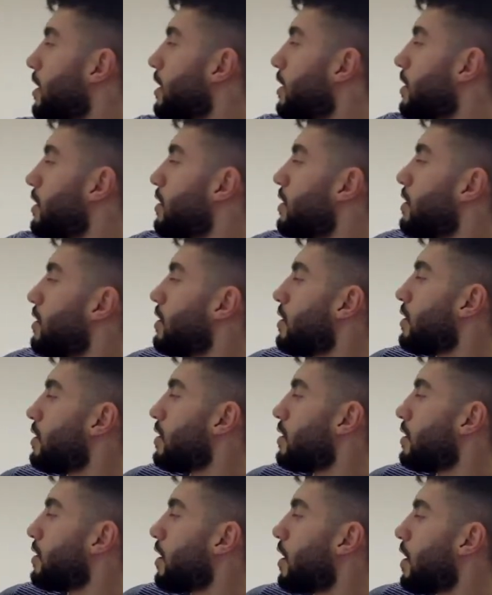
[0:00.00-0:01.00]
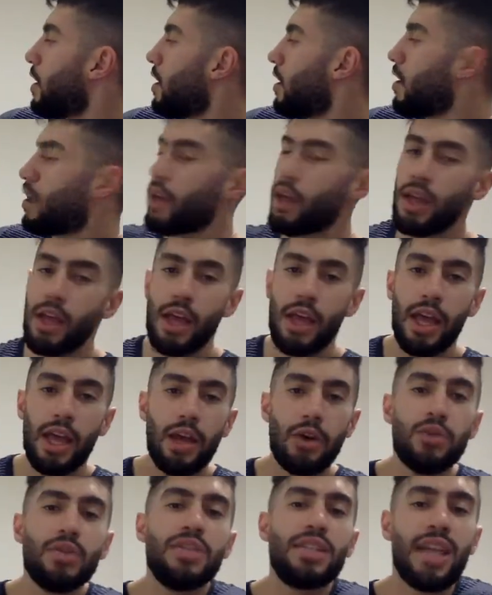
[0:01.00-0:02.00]

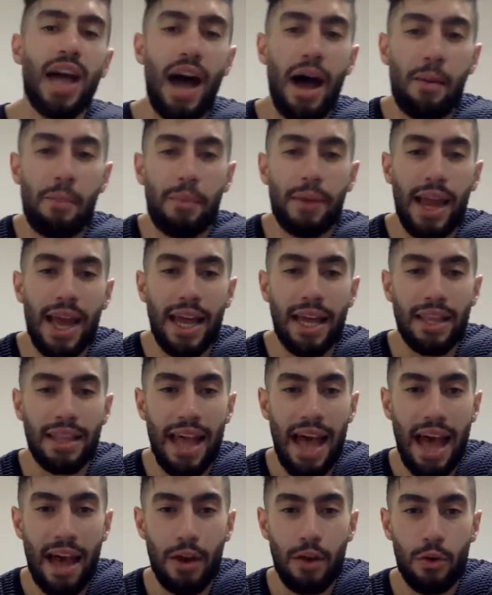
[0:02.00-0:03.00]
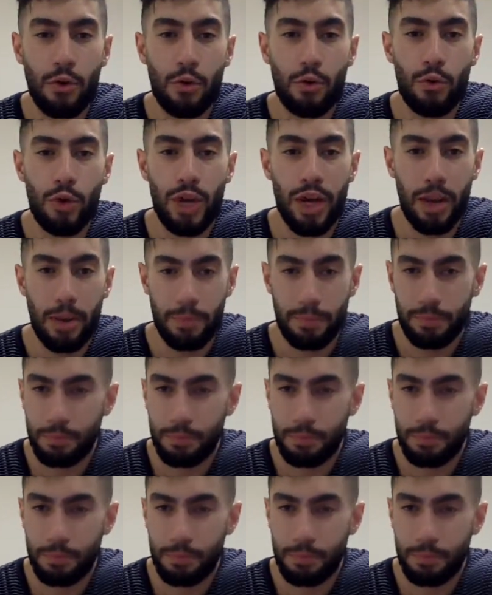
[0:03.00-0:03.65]
it will start playing that rhythm